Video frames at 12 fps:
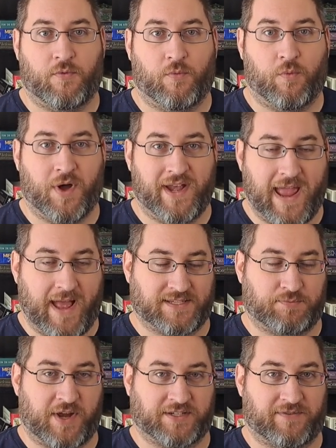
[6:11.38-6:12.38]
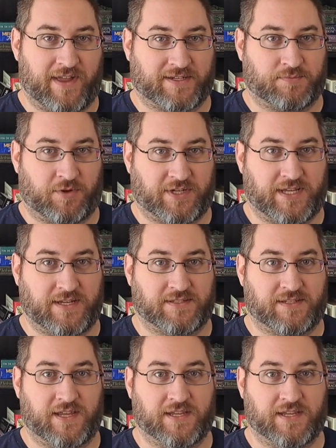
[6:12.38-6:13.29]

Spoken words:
One aspect of expertise